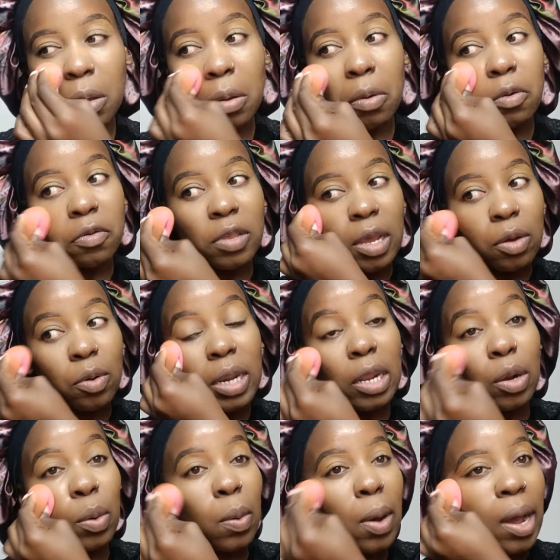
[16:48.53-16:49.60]
Because I only
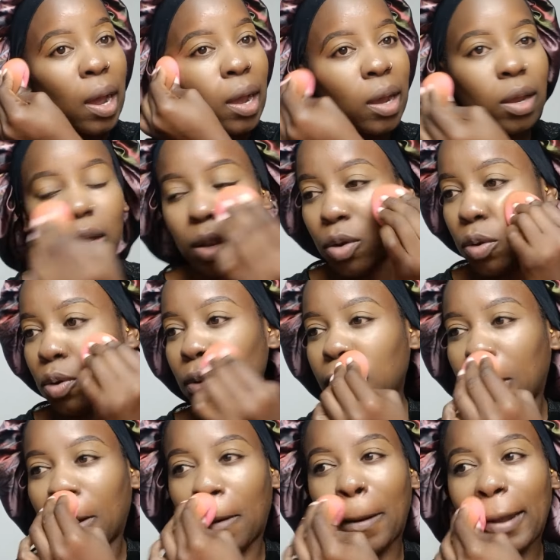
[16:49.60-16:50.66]
know her. I don't know
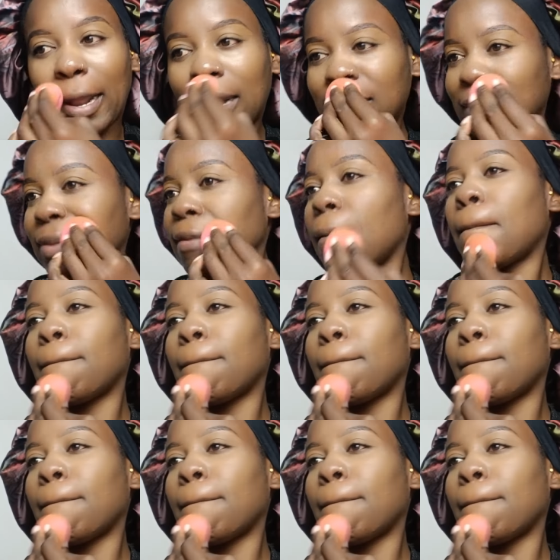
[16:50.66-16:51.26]
anyone else.